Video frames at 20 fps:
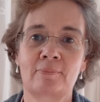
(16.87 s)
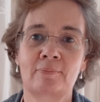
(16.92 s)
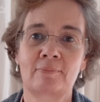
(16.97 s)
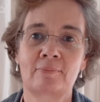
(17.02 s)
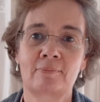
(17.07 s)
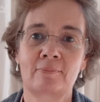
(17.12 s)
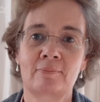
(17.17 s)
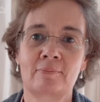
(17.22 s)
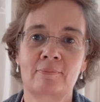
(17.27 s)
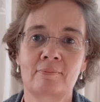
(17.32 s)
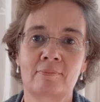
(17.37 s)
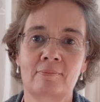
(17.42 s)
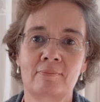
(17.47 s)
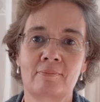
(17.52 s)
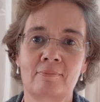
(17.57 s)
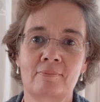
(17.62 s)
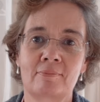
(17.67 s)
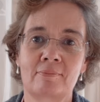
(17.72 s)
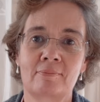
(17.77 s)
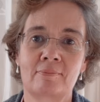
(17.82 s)

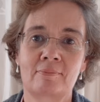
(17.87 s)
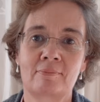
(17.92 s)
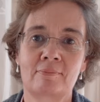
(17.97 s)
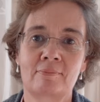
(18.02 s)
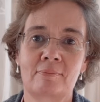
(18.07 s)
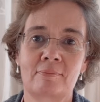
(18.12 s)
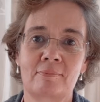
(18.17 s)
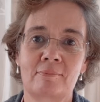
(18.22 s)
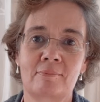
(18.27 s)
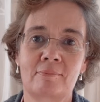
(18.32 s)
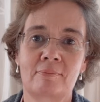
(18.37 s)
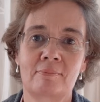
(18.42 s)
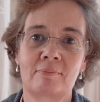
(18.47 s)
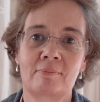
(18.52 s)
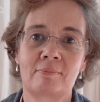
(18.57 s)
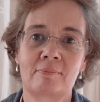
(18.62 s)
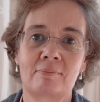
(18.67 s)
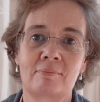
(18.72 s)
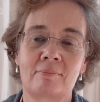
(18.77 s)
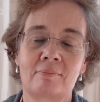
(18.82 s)

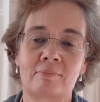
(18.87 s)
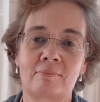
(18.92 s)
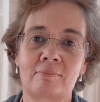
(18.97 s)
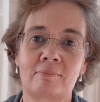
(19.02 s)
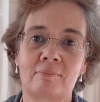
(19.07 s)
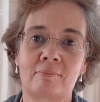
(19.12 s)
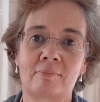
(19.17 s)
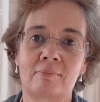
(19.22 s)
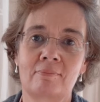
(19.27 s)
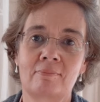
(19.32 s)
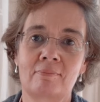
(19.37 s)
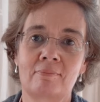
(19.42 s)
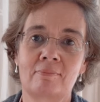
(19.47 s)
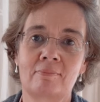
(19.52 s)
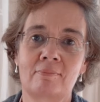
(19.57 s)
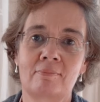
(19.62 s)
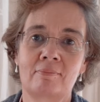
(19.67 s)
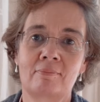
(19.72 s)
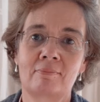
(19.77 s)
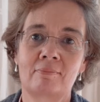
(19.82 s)

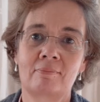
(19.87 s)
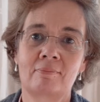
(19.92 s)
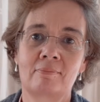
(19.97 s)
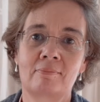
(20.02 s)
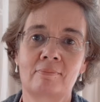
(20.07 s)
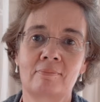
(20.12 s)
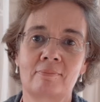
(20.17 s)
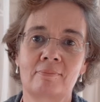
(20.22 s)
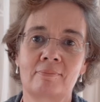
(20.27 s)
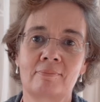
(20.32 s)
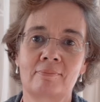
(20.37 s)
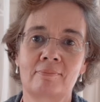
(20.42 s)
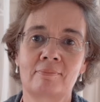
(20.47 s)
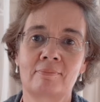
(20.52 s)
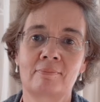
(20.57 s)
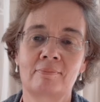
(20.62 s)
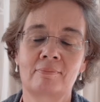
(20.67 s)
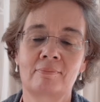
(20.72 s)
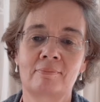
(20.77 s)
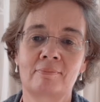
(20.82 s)

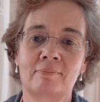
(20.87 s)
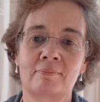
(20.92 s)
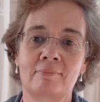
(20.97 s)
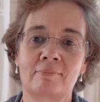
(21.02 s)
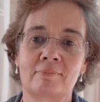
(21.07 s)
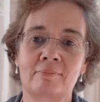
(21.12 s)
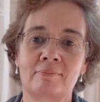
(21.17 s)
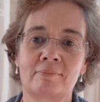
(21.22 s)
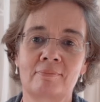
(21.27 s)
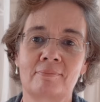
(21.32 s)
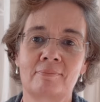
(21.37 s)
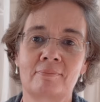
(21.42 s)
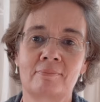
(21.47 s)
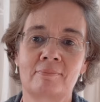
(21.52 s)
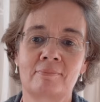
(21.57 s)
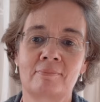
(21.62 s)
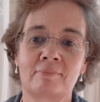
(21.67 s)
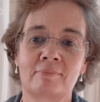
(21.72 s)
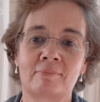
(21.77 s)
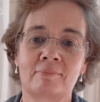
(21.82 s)

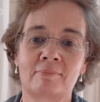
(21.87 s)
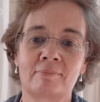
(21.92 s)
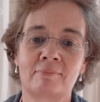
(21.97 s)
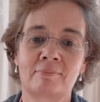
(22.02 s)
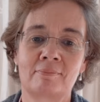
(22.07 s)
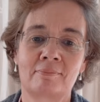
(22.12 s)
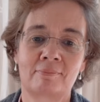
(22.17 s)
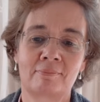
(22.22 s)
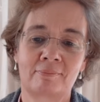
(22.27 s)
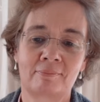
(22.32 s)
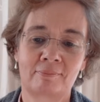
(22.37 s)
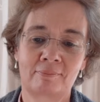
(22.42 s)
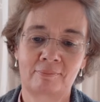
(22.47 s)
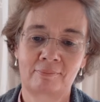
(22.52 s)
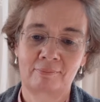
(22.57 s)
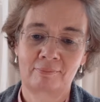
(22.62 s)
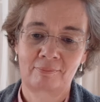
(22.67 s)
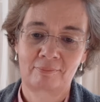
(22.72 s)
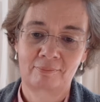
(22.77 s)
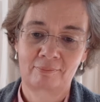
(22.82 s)

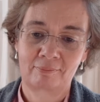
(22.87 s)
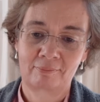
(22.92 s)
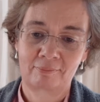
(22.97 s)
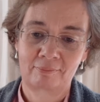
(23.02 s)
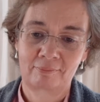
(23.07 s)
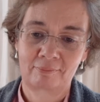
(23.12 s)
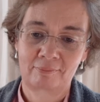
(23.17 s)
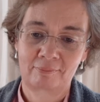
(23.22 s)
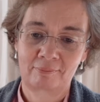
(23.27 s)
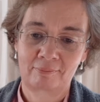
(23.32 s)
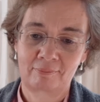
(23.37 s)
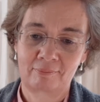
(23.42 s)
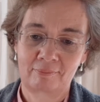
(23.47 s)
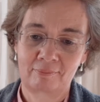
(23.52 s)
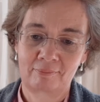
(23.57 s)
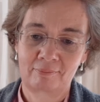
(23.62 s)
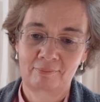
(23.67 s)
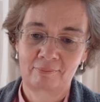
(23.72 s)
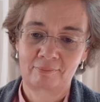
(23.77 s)
Nothing is said.